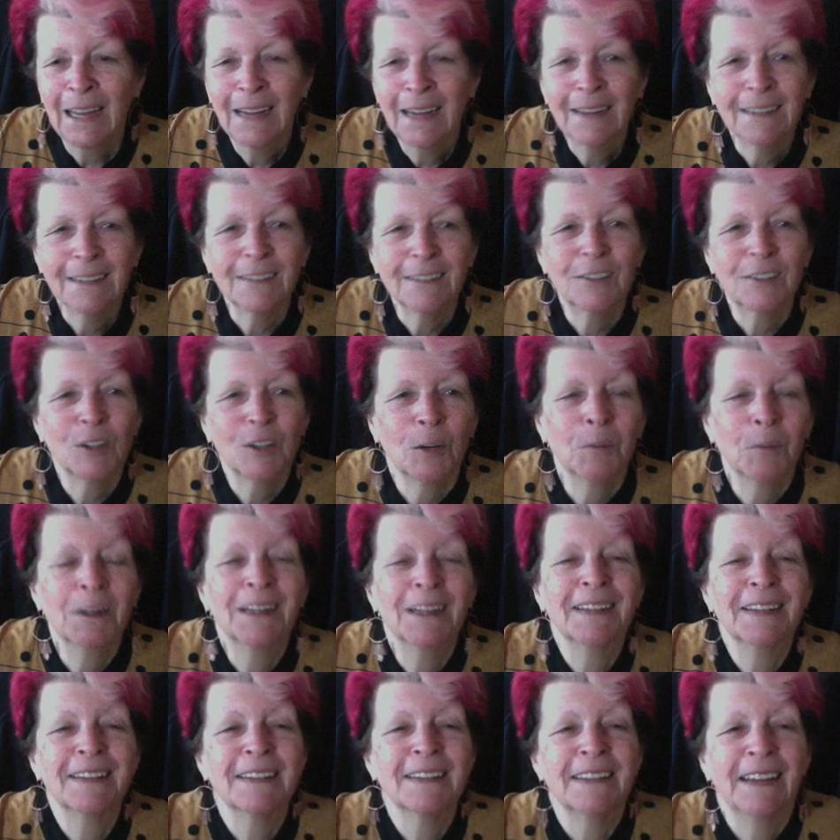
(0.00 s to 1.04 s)
The
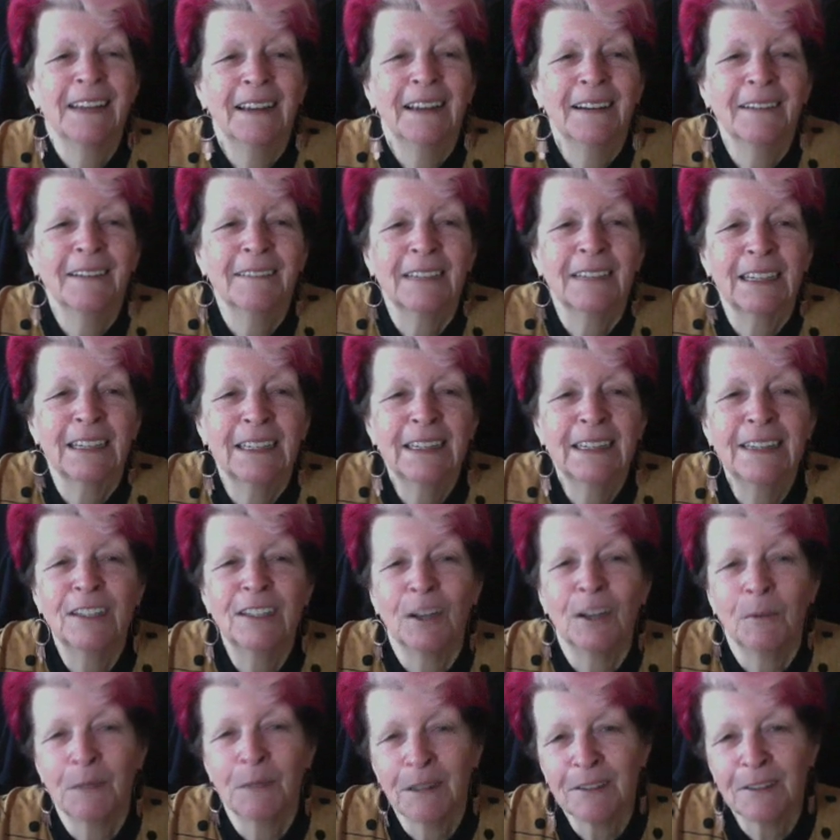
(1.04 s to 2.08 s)
dominance now. Clear
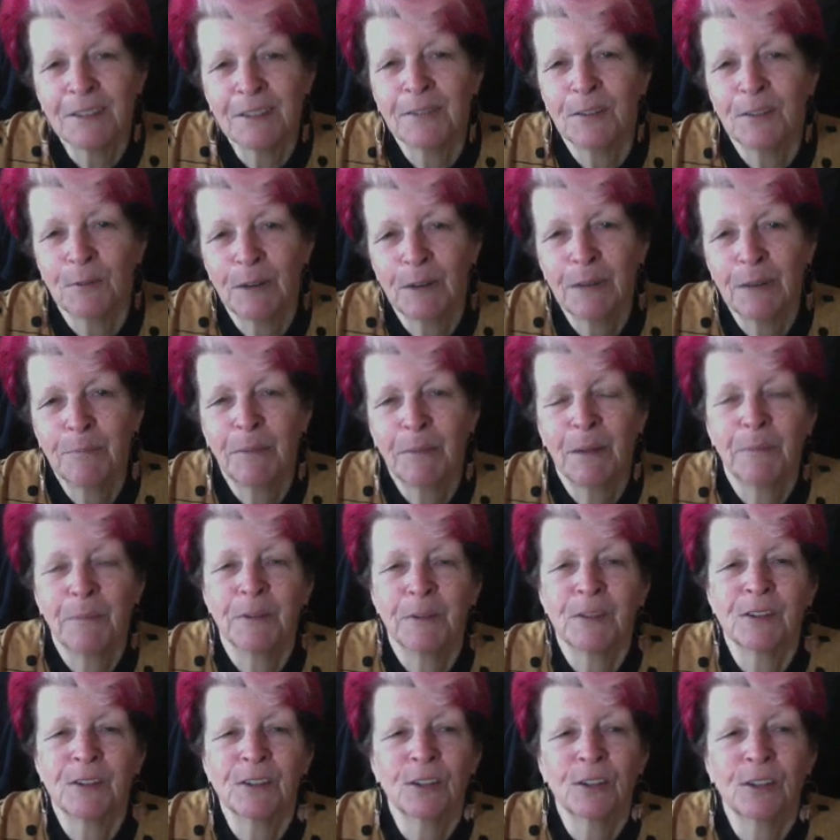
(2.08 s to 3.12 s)
dominance of the red
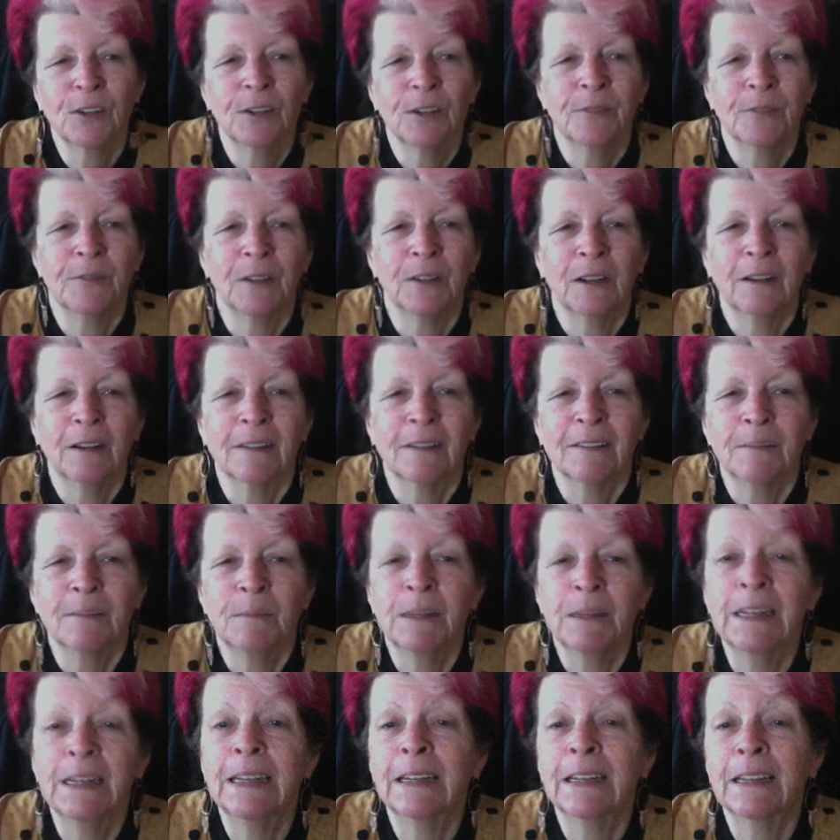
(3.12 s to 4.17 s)
peppers and curved lines
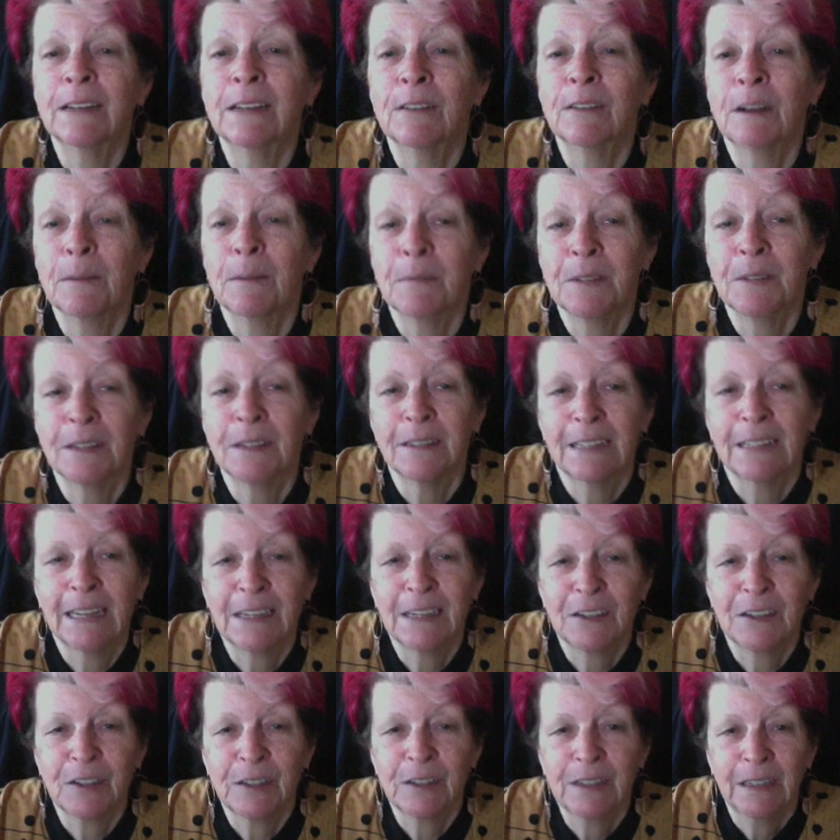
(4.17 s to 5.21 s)
immediately grabs the
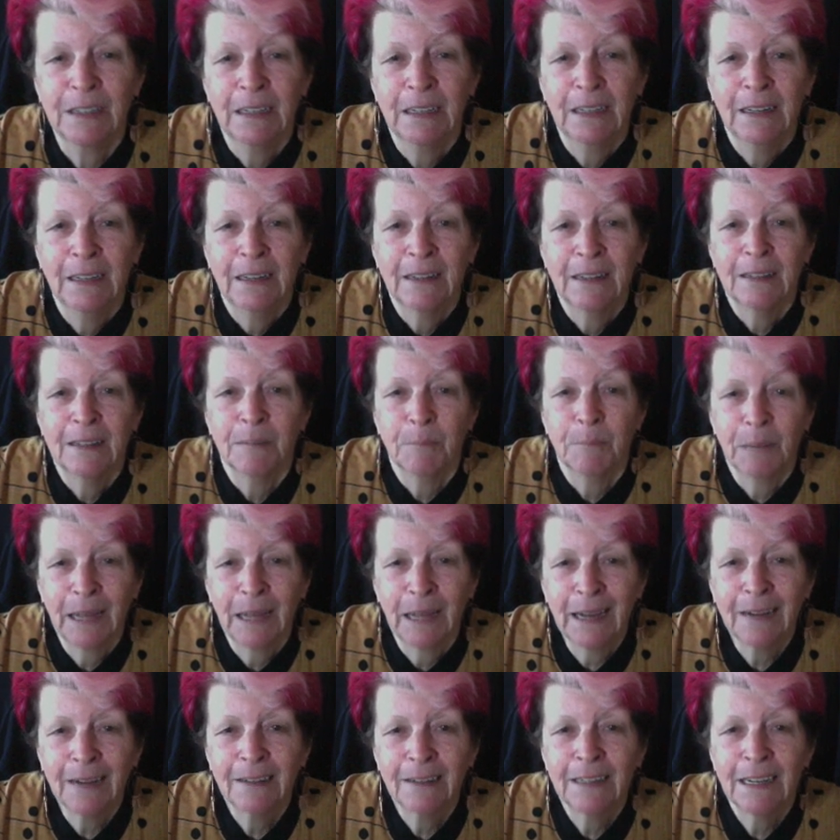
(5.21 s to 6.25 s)
attention. The
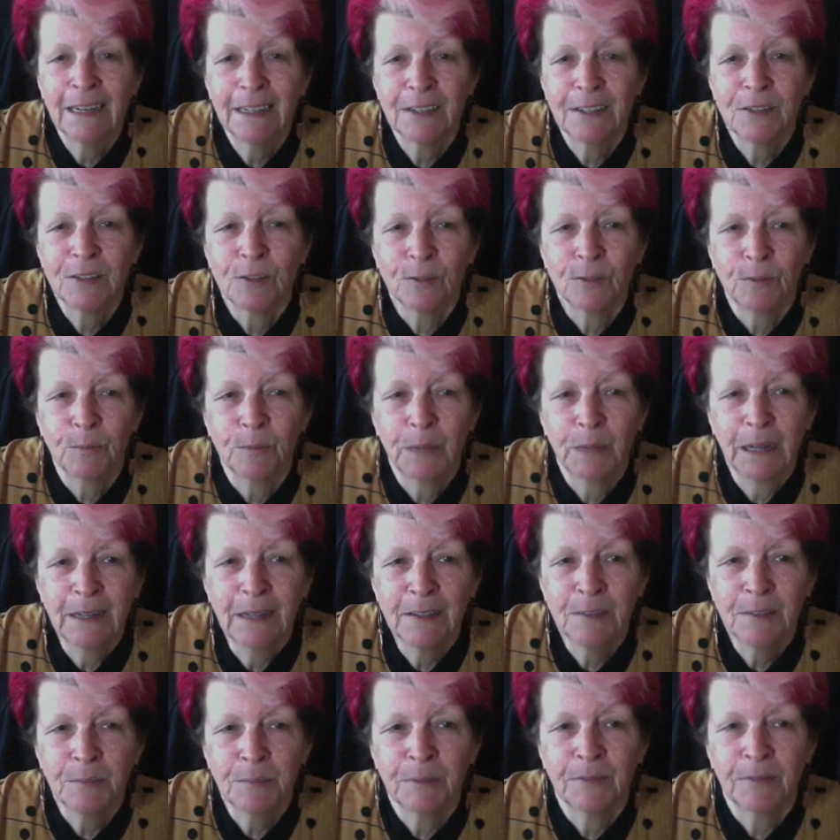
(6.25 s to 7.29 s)
black textural
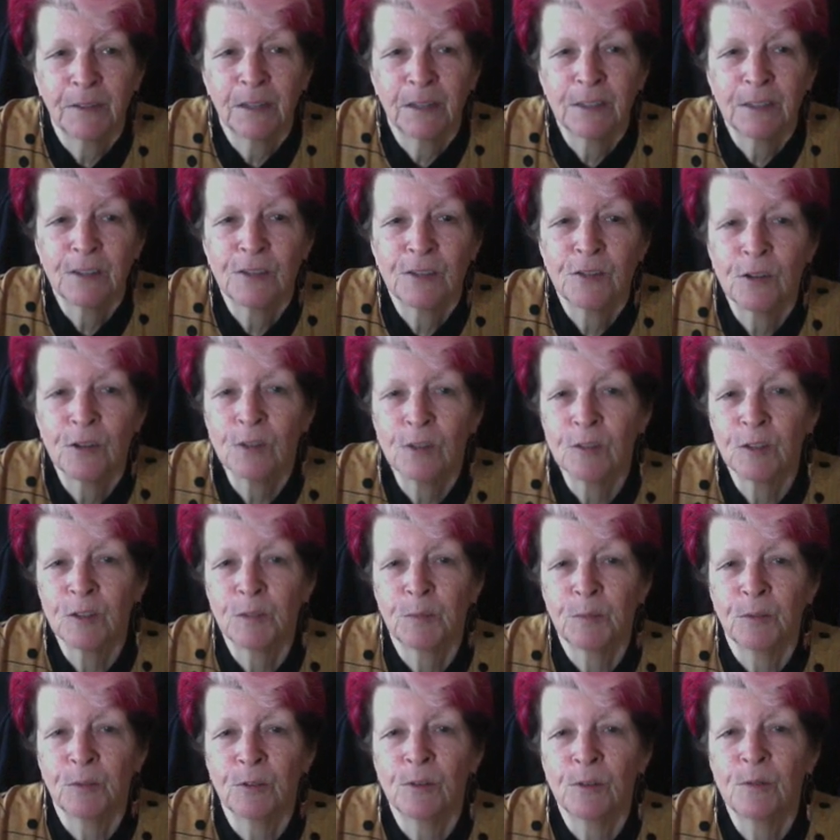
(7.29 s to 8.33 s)
base provides strong
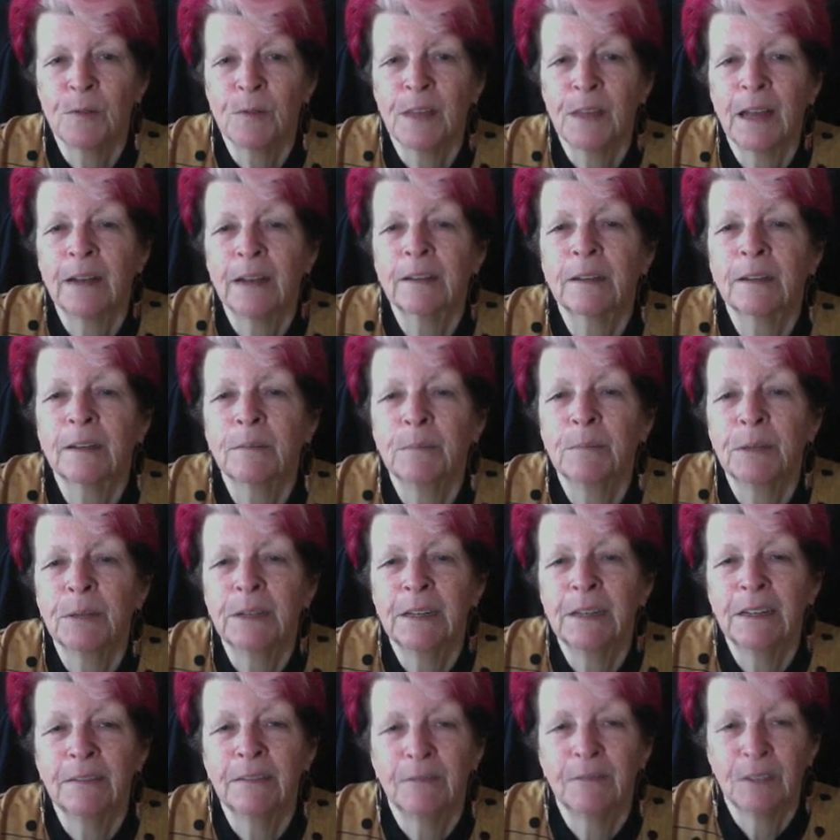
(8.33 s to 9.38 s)
support without
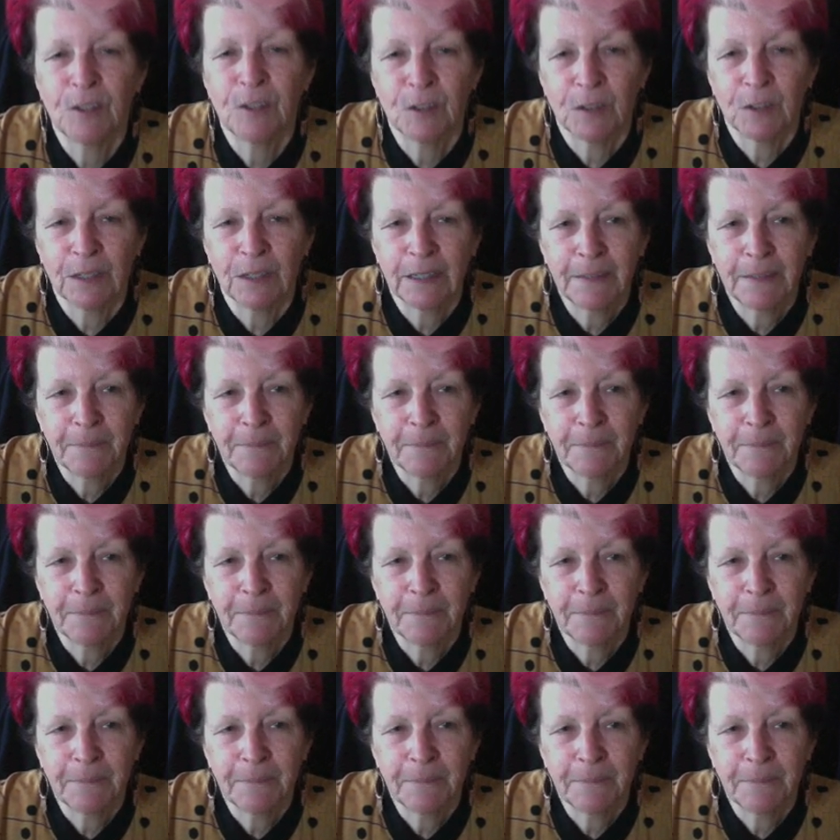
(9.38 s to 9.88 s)
competing visually.